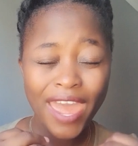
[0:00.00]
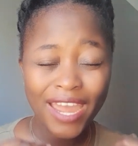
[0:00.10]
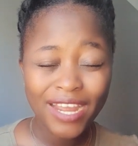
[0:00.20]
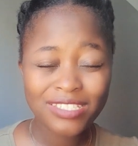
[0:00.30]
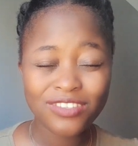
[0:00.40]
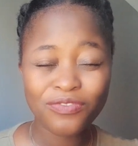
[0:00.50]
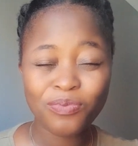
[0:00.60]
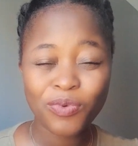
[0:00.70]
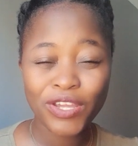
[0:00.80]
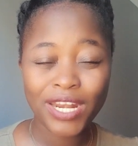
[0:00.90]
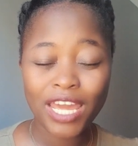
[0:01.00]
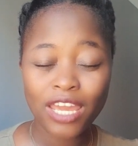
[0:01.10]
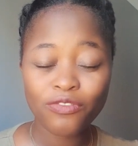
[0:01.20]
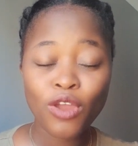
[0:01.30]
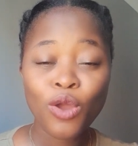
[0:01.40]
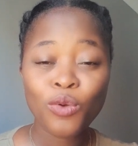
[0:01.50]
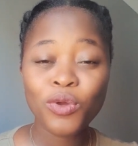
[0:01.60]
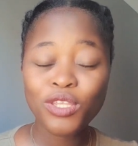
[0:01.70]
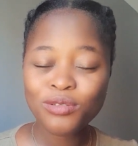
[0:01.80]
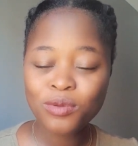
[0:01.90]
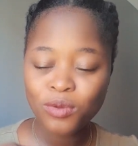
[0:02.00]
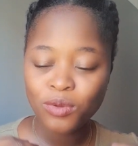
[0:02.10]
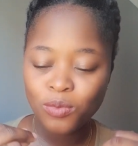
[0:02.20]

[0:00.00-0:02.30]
active prayer life, when you